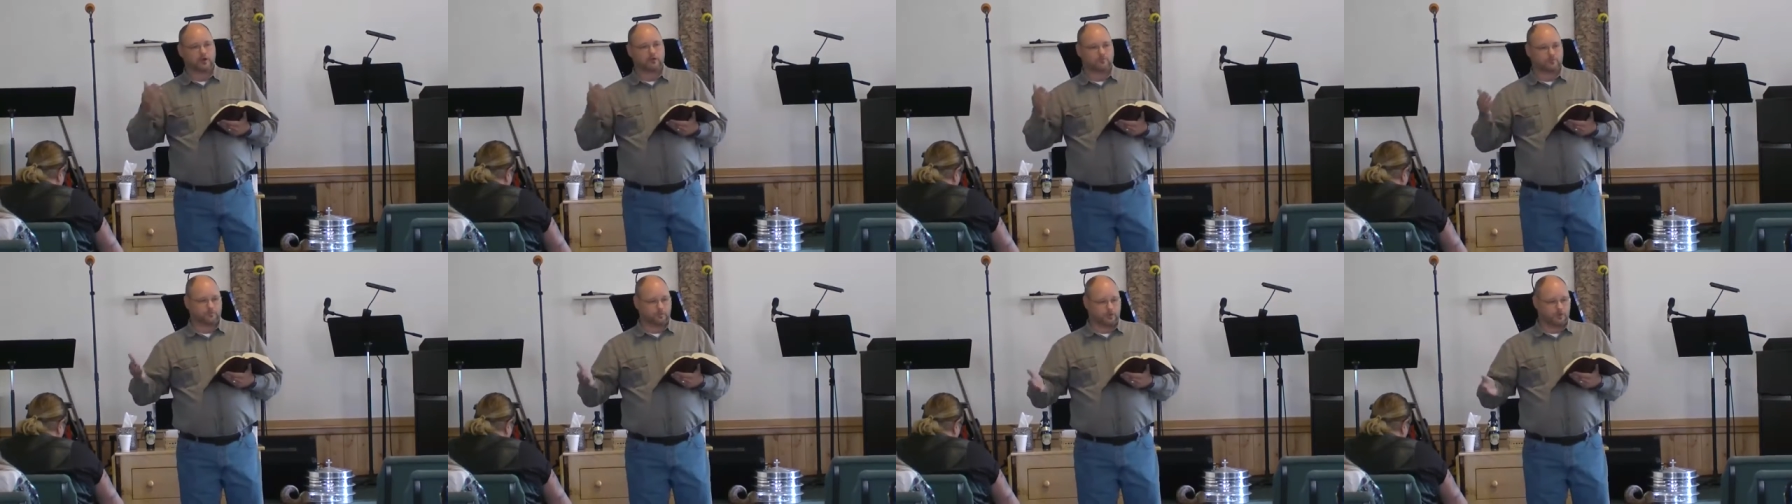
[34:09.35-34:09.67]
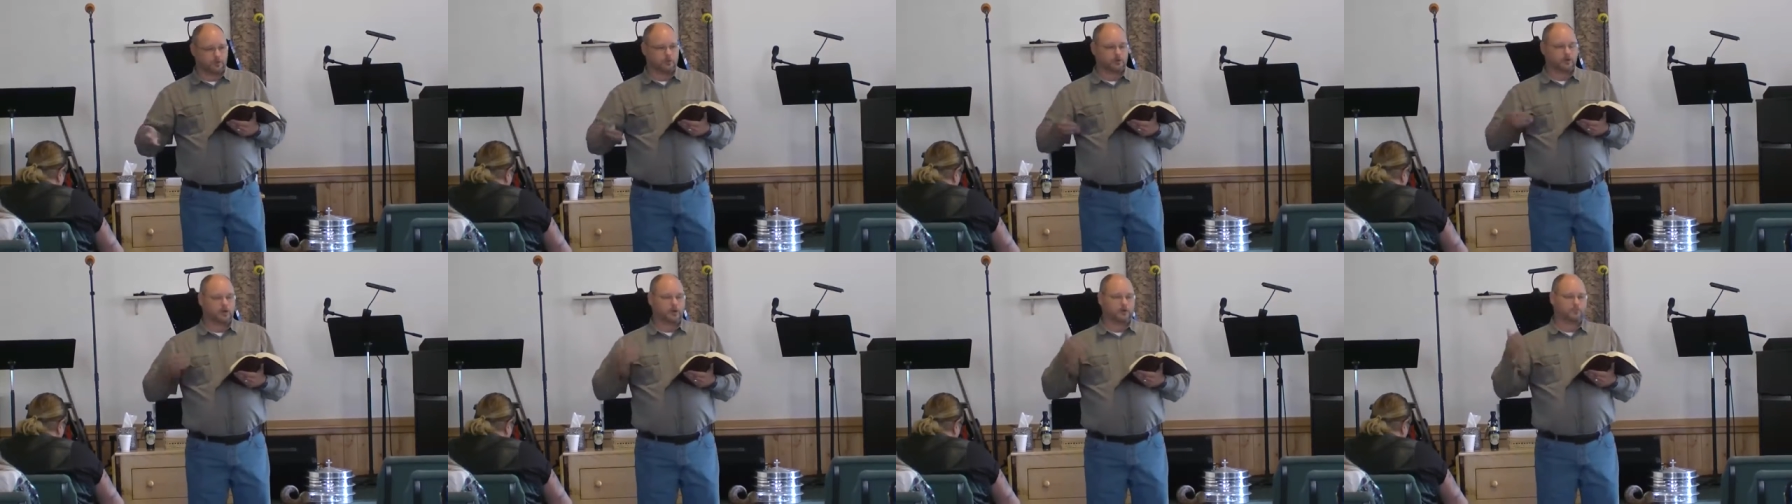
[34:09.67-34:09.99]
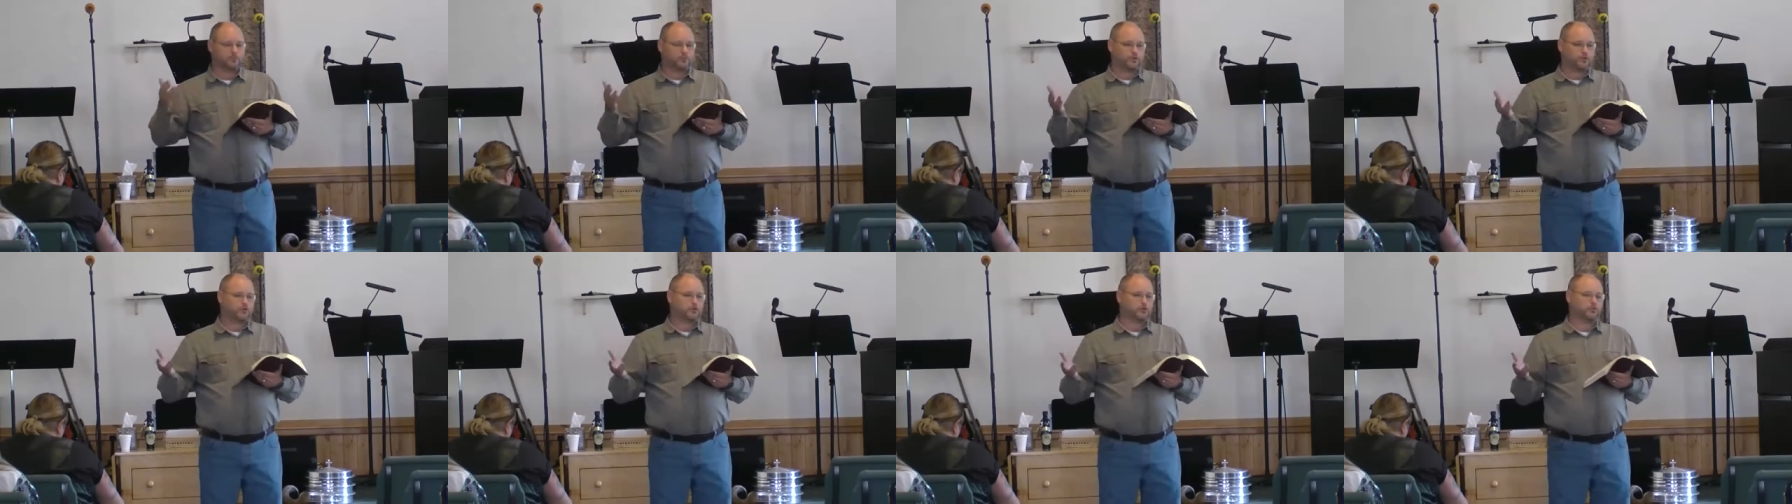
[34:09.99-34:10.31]
and further
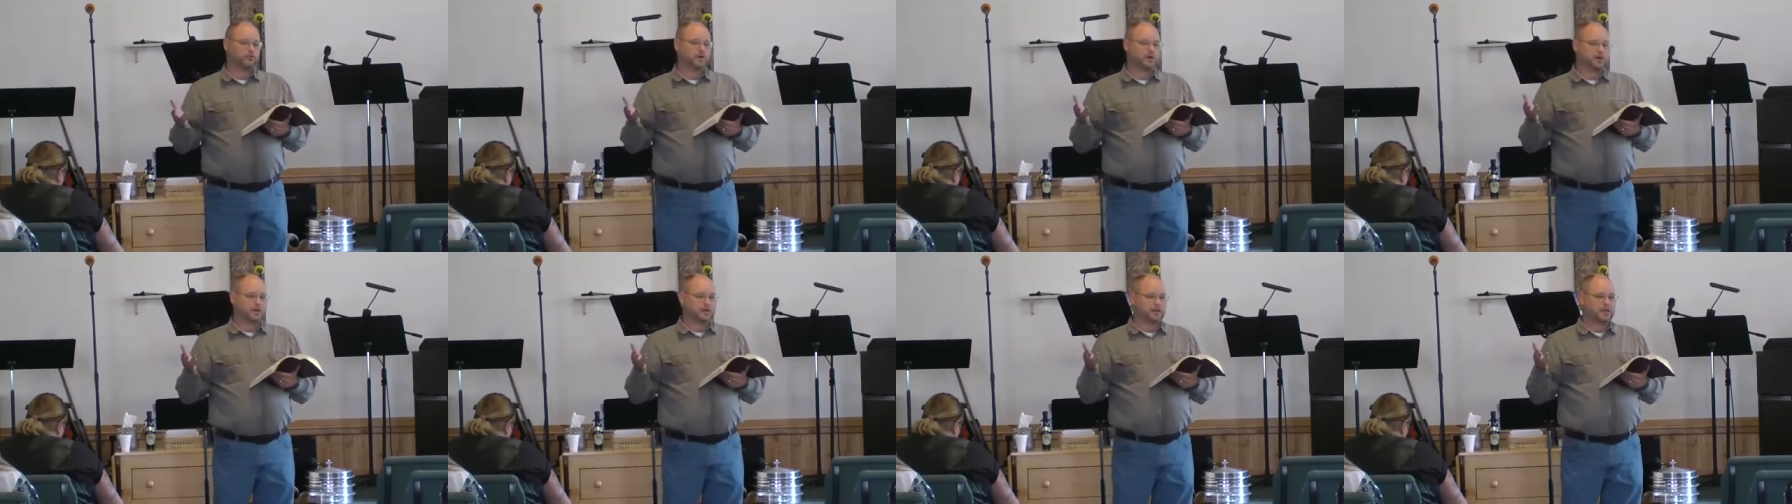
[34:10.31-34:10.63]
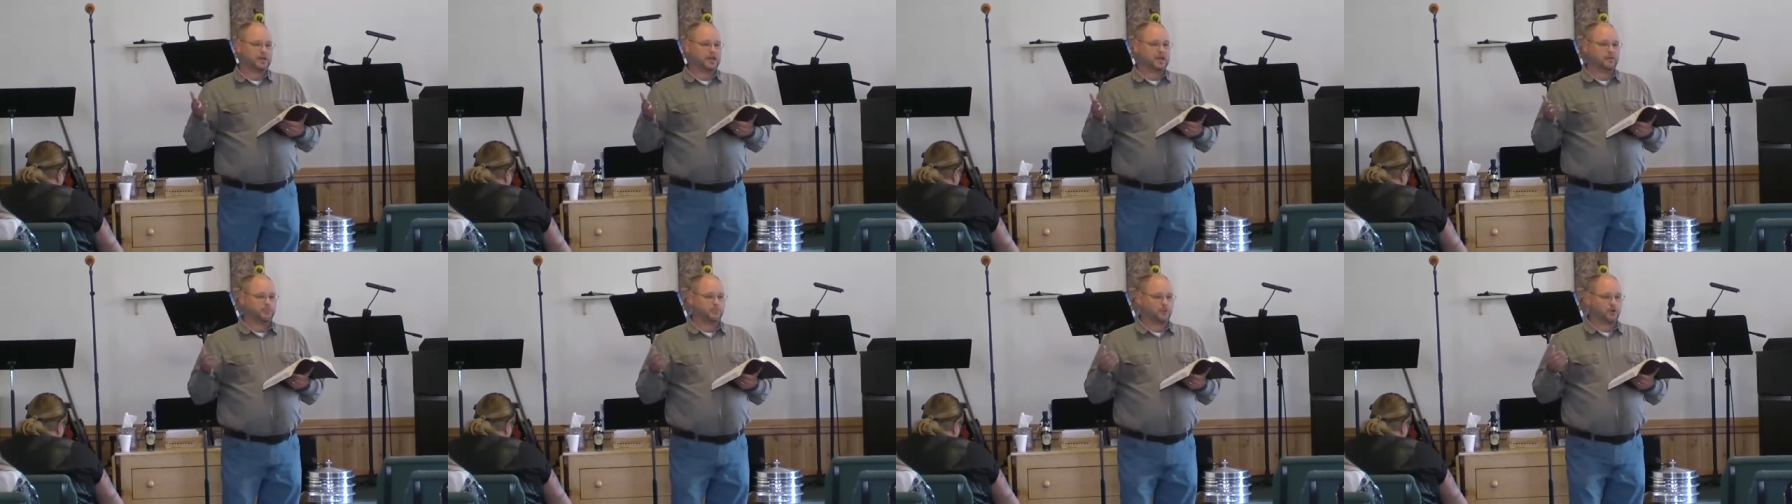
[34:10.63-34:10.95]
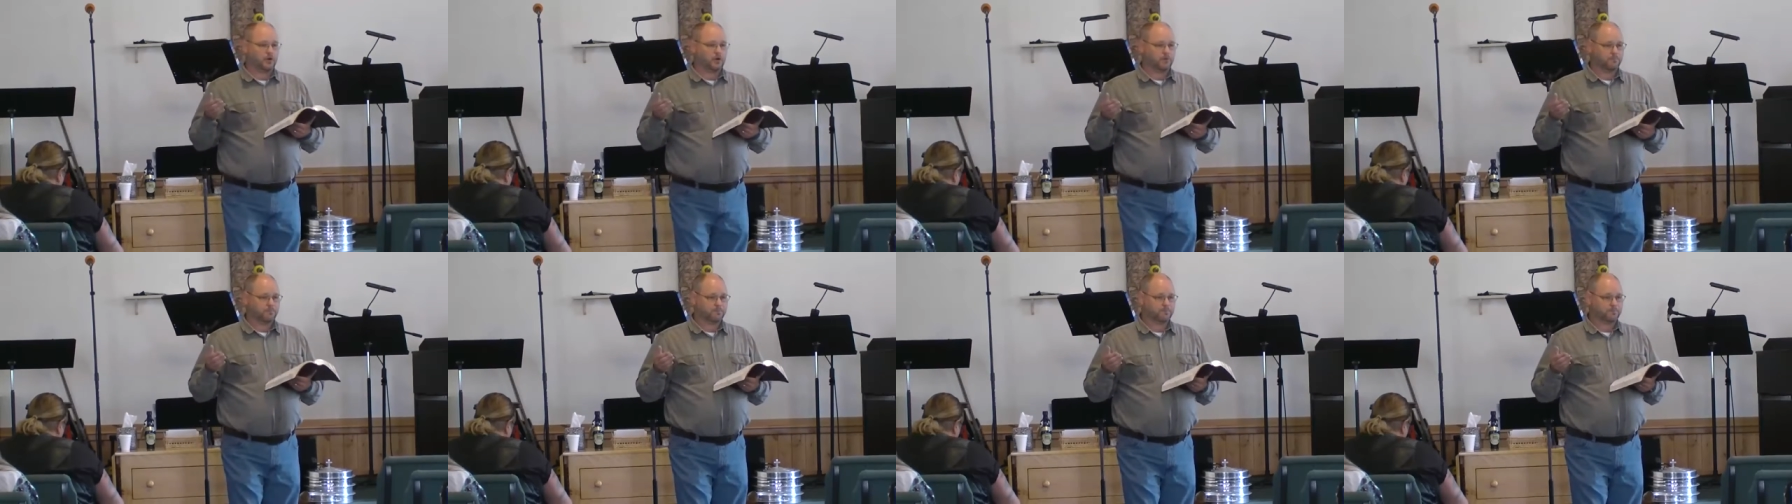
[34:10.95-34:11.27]
and further behind the eight
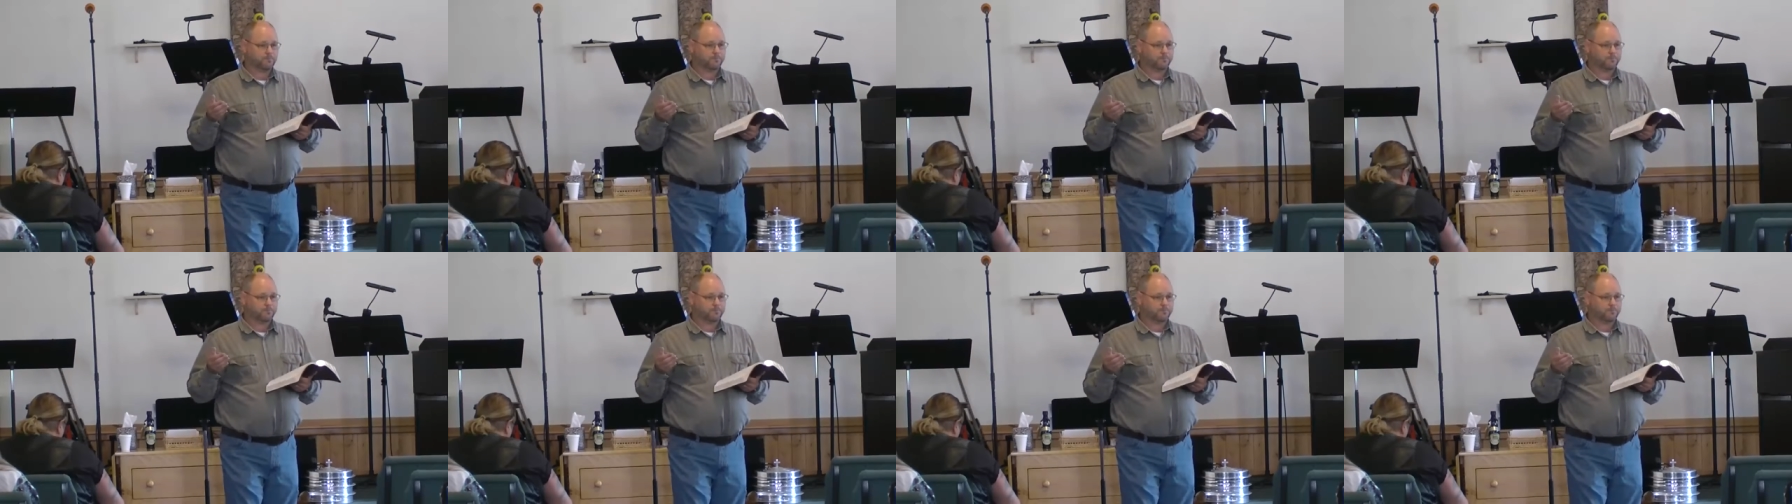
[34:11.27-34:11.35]
ball.